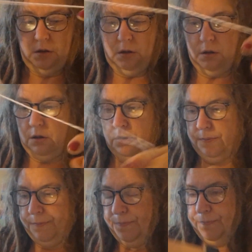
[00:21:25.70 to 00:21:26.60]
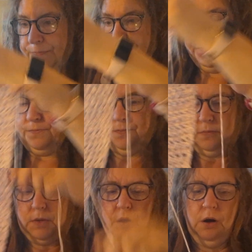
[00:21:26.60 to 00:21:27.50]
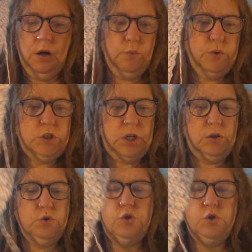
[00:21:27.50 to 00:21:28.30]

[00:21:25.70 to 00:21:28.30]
um, oh, I wish I could